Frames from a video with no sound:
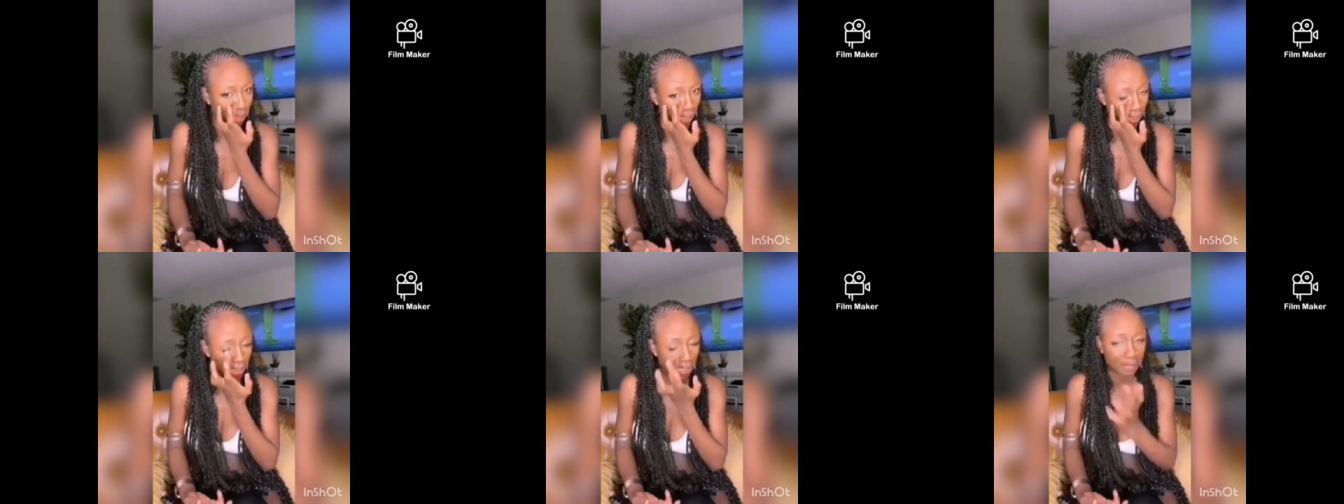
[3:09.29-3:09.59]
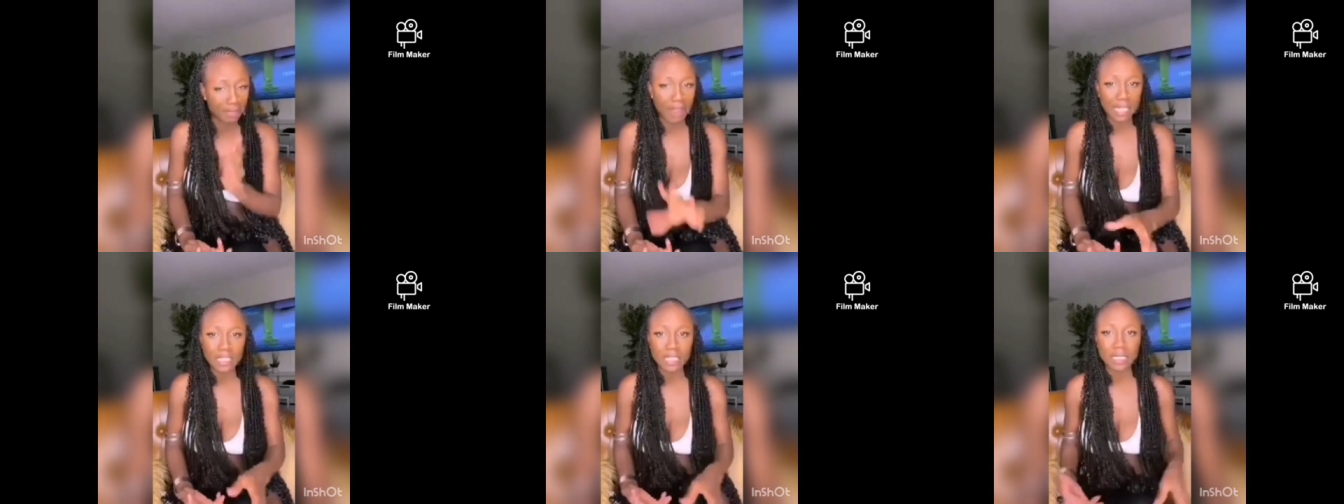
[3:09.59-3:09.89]
taking
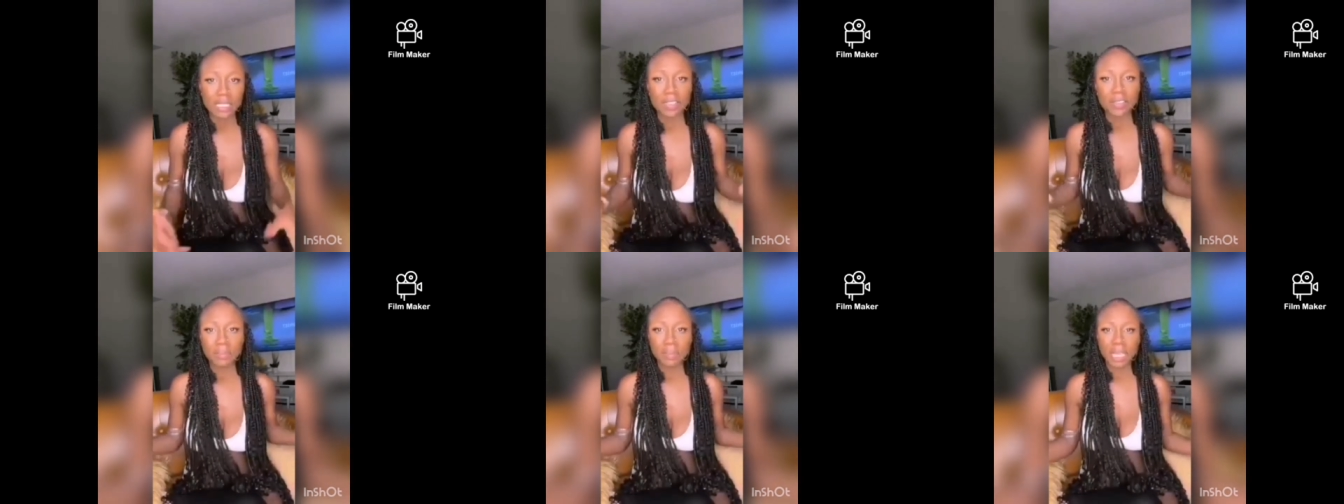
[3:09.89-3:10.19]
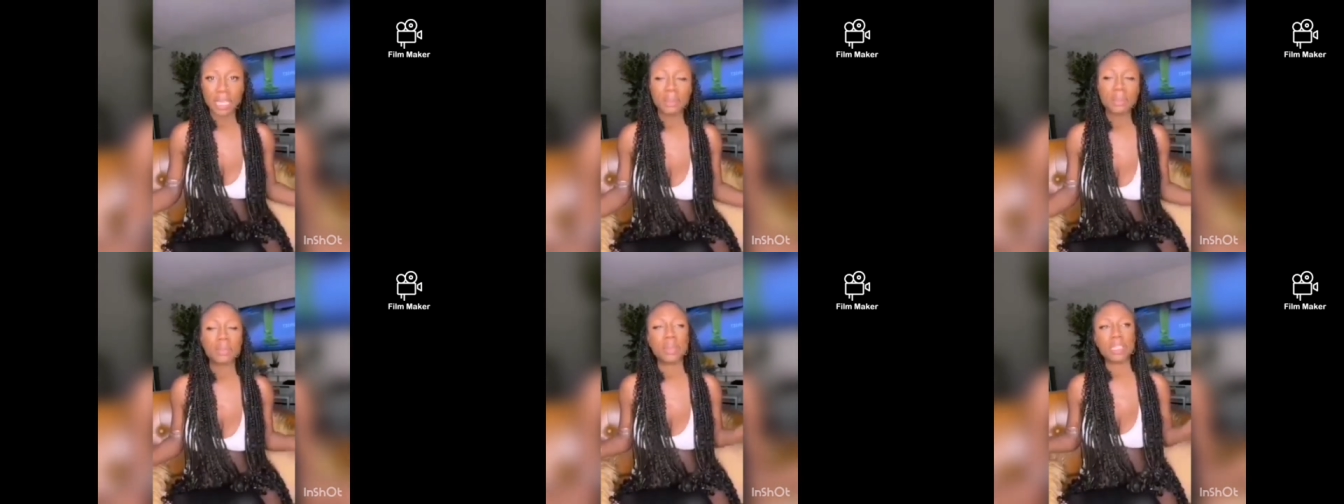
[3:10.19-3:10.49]
advantage of
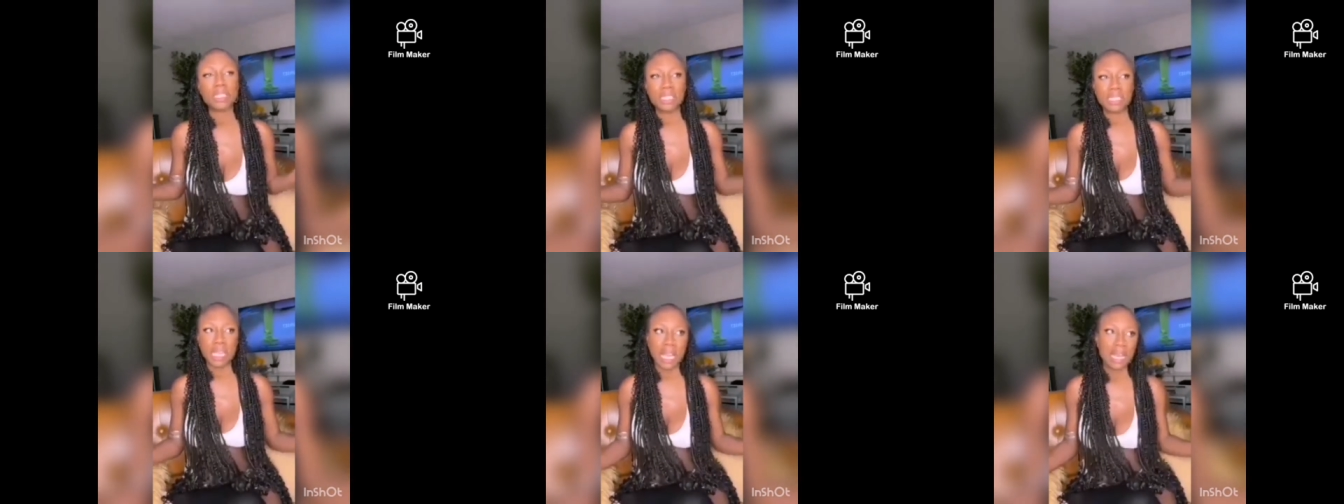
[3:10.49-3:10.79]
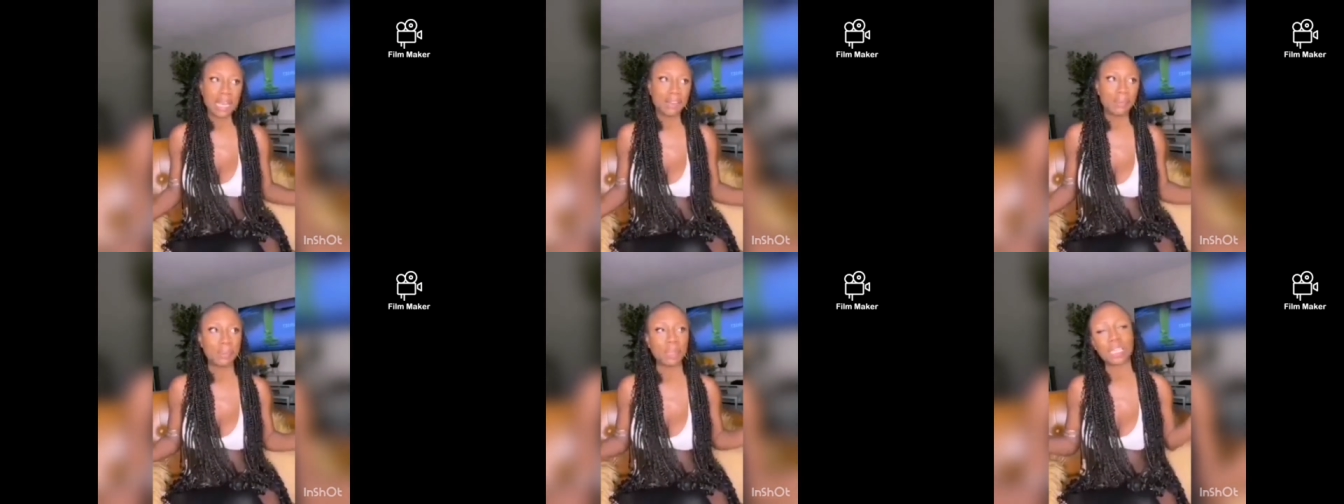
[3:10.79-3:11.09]
me being
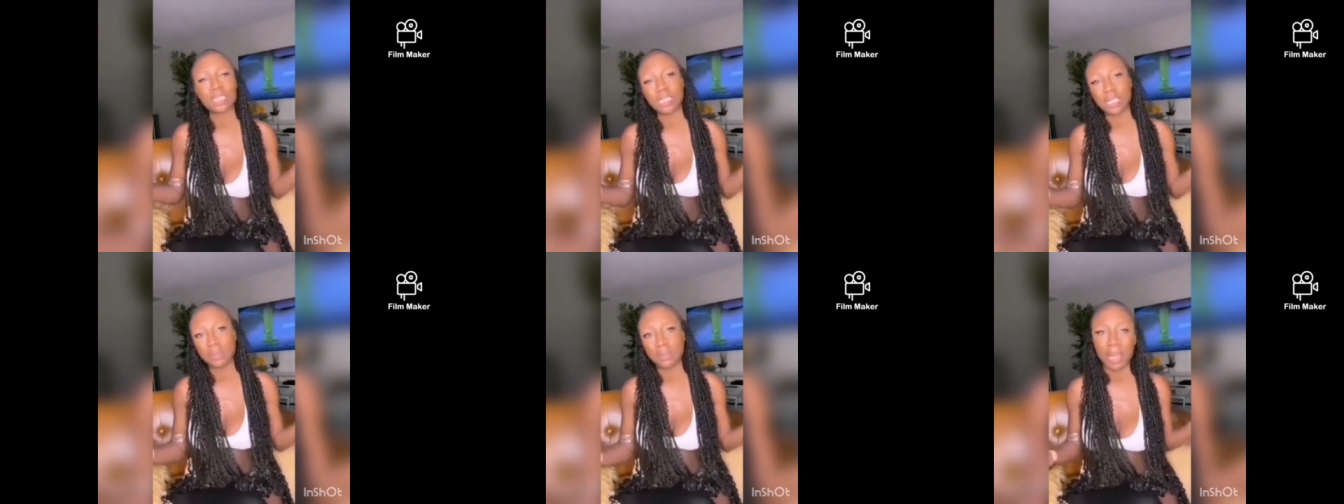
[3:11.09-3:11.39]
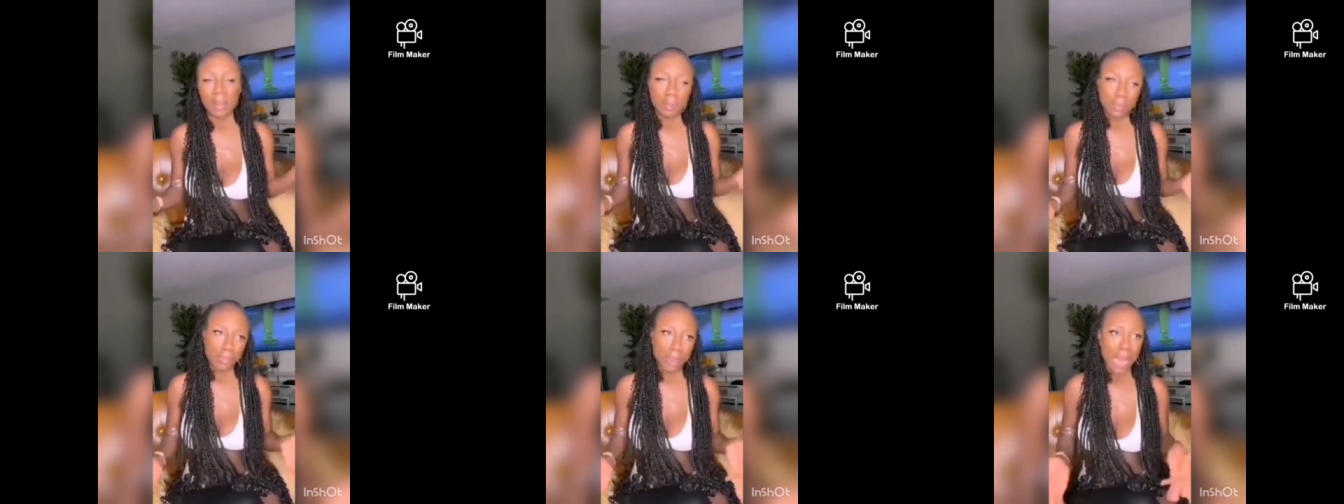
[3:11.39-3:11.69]
silent because of
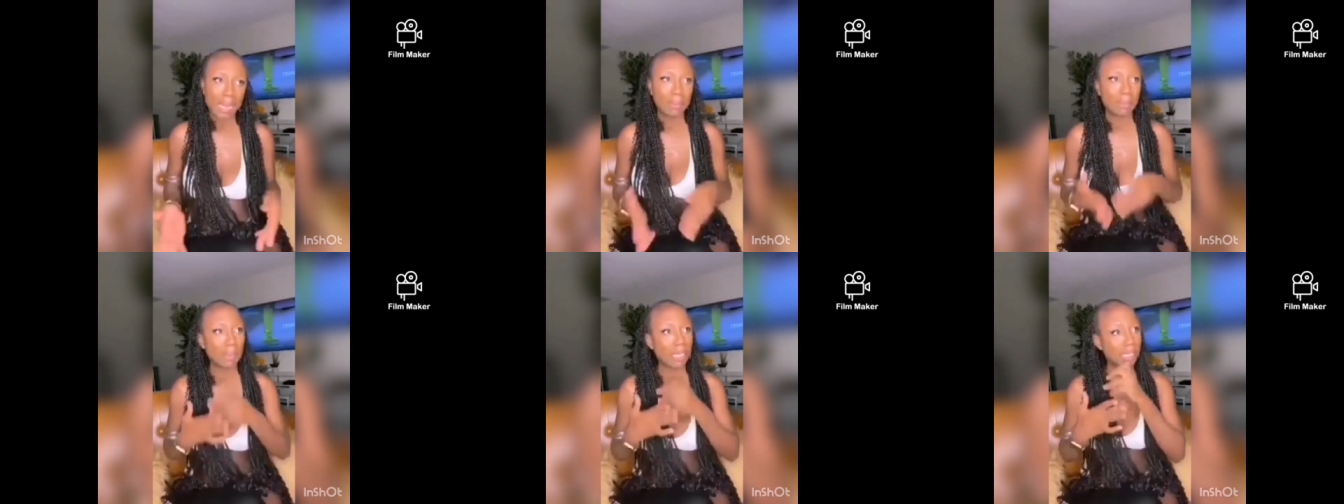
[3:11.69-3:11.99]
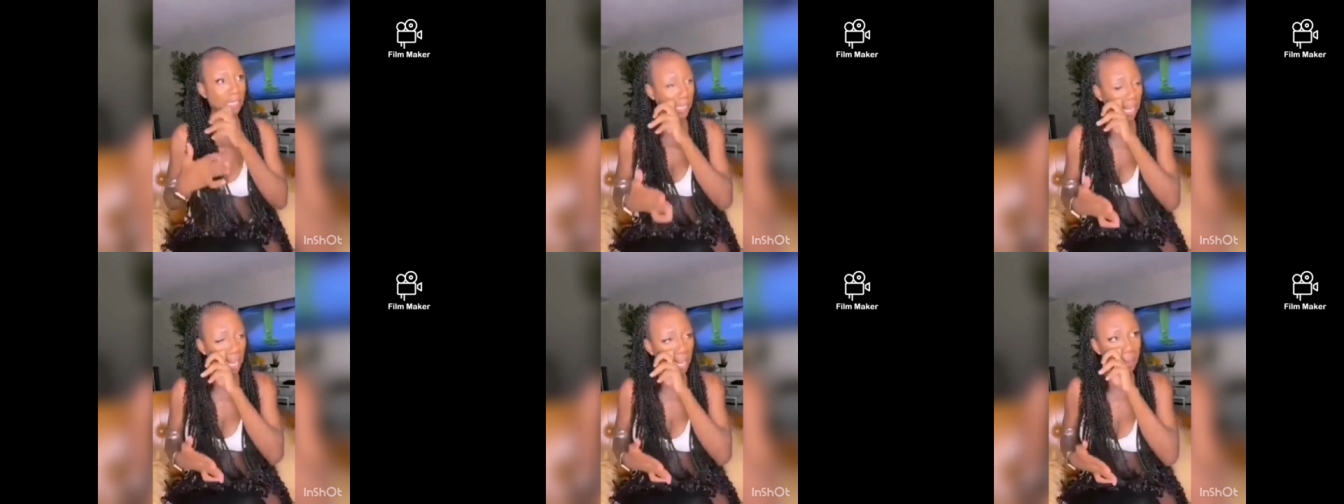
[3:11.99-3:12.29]
my brand,
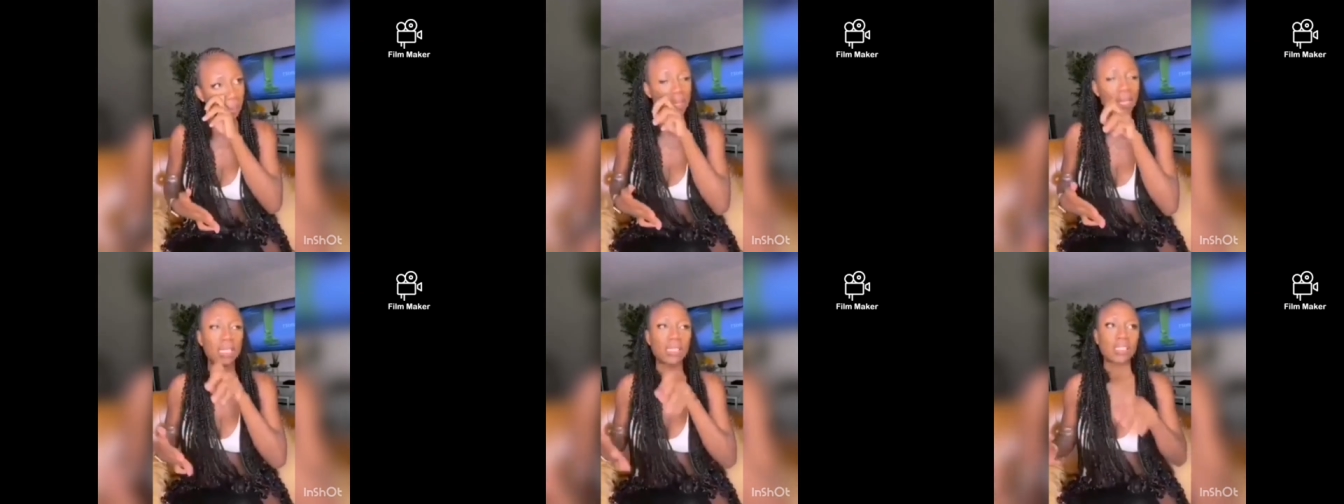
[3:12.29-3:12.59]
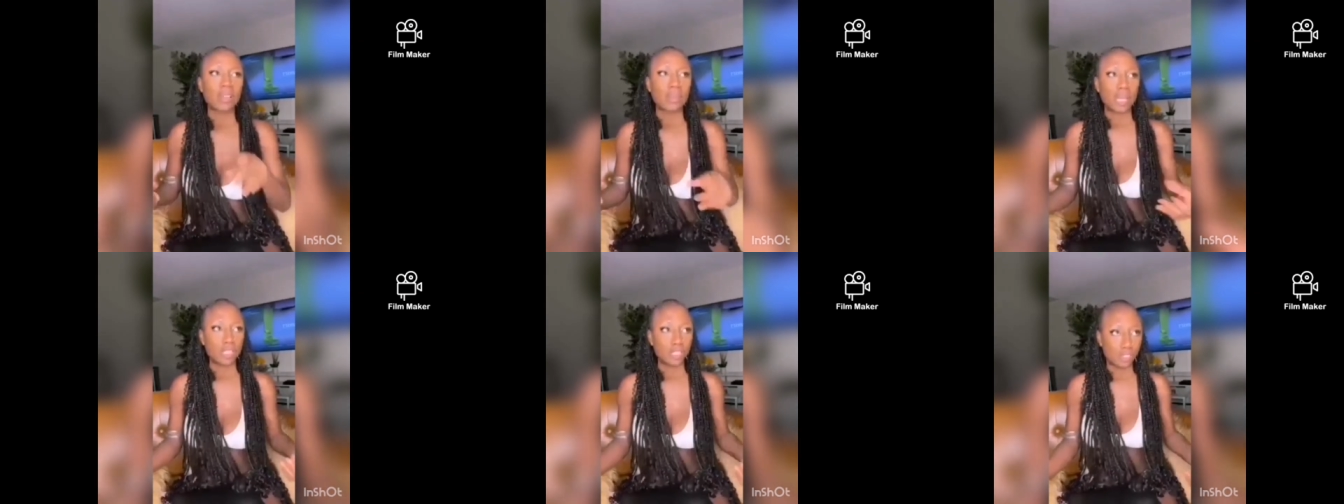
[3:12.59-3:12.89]
being silent
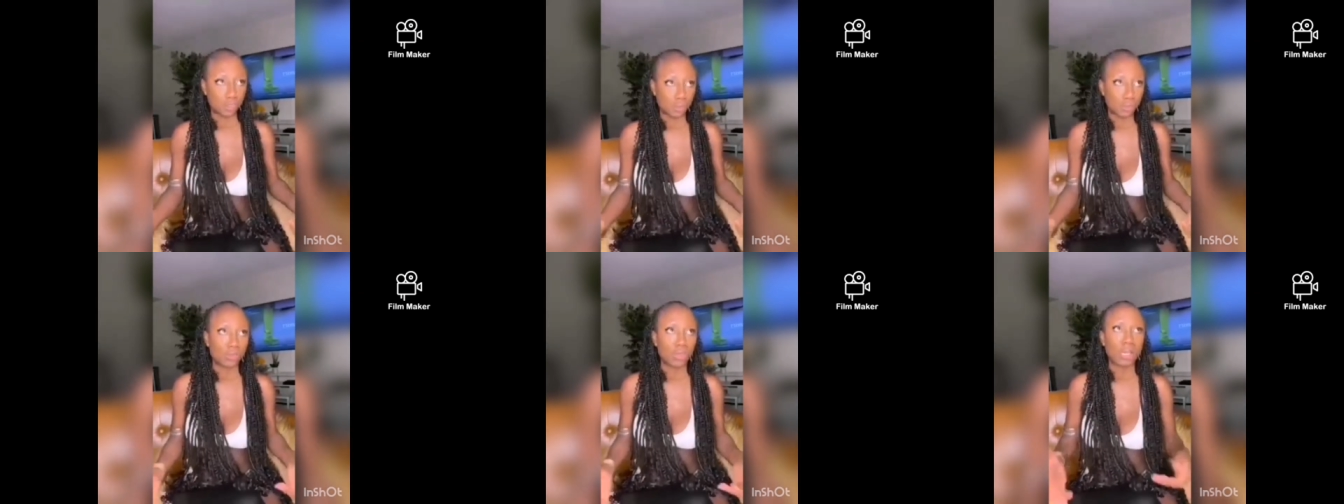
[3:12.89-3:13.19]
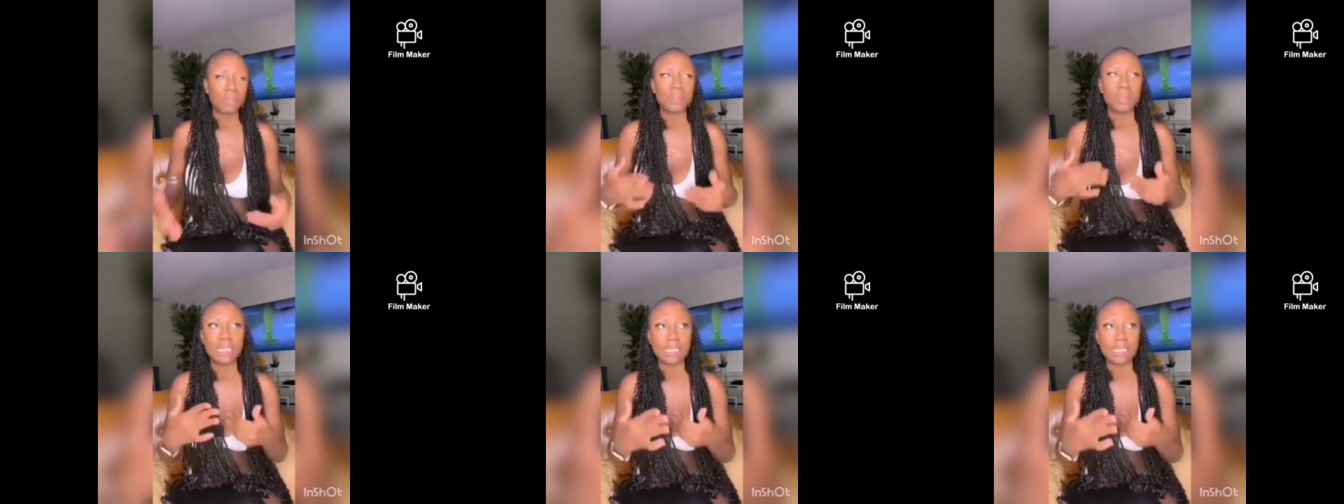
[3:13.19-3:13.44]
because of my children,